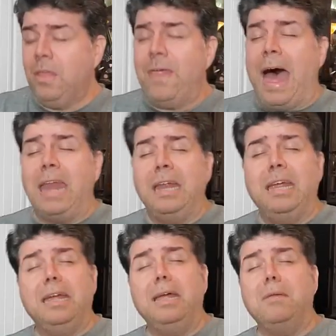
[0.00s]
that
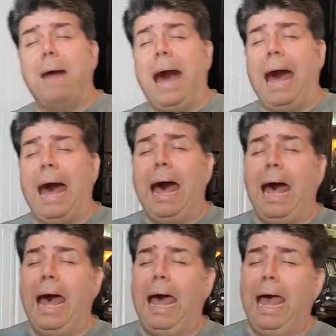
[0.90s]
he
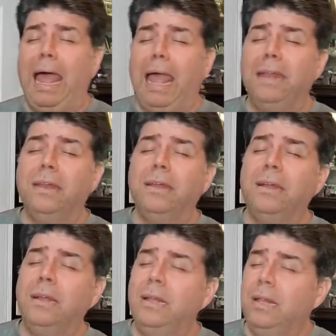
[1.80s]
might
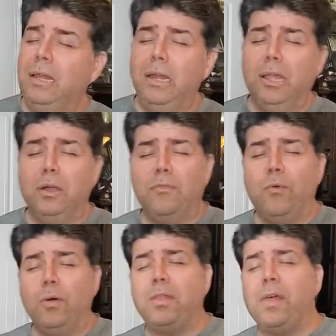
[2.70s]
live
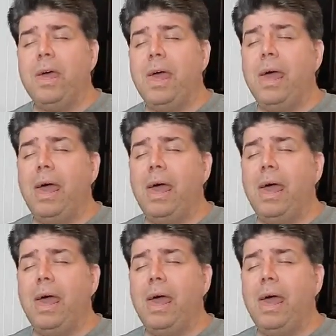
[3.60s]
within him.